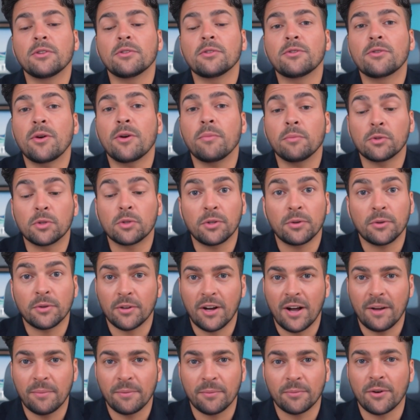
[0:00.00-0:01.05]
troubleshoot
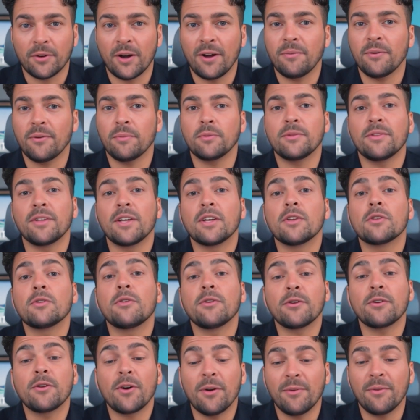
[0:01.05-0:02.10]
common problems
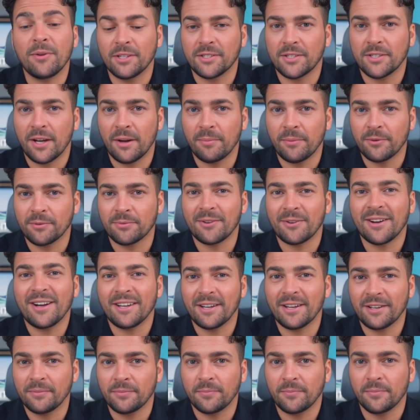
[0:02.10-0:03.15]
so you're always up and
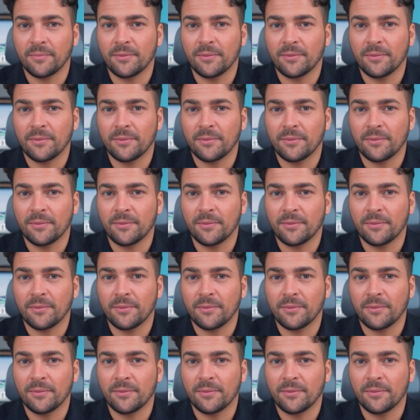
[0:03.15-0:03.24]
running,